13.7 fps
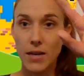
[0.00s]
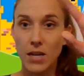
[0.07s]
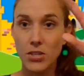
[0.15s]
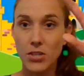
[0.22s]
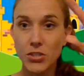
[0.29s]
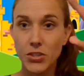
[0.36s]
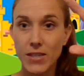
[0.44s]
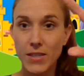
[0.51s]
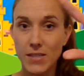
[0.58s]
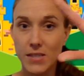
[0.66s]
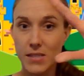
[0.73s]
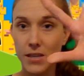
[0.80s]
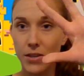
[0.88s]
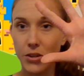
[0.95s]
Now, as you can
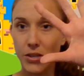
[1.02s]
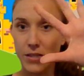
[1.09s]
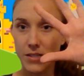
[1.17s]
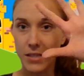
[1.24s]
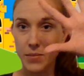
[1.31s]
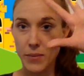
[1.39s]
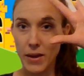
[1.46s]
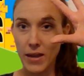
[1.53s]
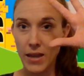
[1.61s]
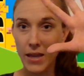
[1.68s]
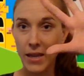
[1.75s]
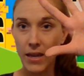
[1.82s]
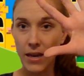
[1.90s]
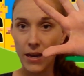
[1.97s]
see in my
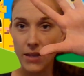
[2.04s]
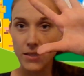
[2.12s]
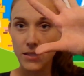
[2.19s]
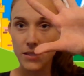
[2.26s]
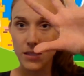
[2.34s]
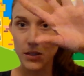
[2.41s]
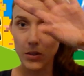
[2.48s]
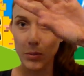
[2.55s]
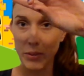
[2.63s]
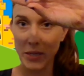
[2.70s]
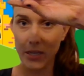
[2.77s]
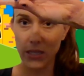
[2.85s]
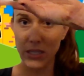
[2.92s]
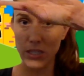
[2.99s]
hands, it's a little
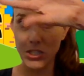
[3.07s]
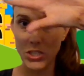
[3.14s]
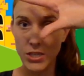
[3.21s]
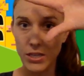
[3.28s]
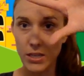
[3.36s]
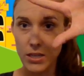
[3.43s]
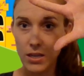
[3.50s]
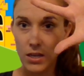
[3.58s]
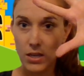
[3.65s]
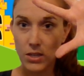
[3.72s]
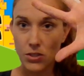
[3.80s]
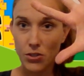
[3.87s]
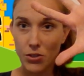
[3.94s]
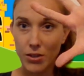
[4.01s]
bit glitchy.
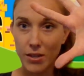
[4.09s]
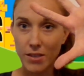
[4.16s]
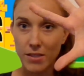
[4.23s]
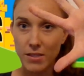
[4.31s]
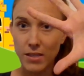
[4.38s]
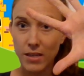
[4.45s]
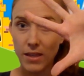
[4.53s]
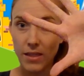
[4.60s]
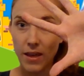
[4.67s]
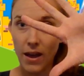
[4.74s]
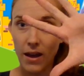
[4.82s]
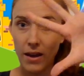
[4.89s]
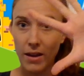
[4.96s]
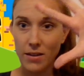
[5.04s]
So you can see
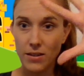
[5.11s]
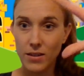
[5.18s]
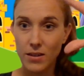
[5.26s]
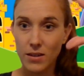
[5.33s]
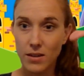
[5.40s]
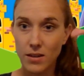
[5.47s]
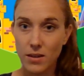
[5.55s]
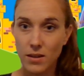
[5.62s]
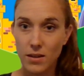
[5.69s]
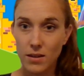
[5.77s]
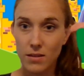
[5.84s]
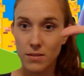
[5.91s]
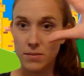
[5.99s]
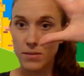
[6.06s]
that
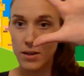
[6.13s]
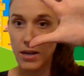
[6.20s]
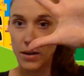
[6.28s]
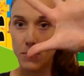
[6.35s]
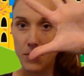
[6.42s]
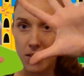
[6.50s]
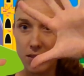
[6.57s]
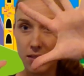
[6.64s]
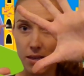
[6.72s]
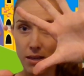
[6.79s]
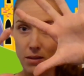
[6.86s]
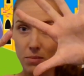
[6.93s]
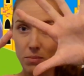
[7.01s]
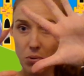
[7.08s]
I'm
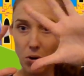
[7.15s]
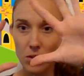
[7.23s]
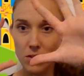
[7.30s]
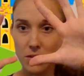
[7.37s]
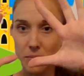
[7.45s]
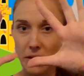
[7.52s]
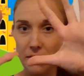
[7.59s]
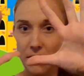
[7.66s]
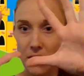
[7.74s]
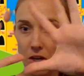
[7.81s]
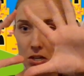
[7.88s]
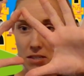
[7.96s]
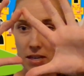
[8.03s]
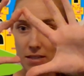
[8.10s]
missing parts of my
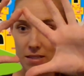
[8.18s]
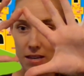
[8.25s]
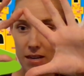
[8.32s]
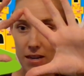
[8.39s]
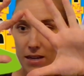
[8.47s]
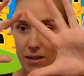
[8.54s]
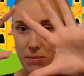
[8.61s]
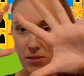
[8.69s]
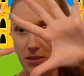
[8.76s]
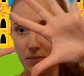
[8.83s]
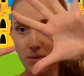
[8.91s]
fingers at times.